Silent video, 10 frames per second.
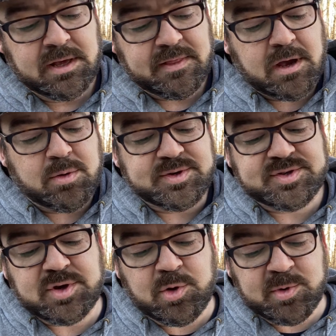There was
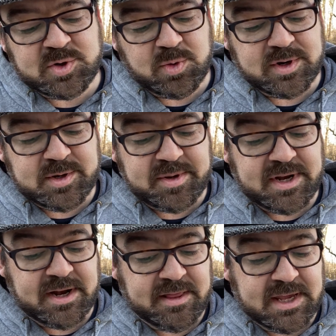so much work to be
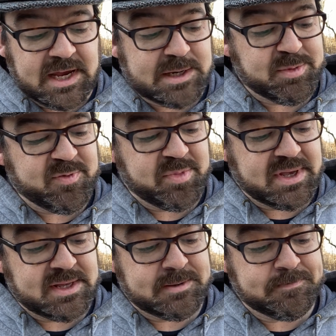done in the kingdom of
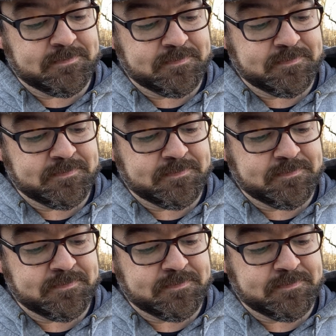Ben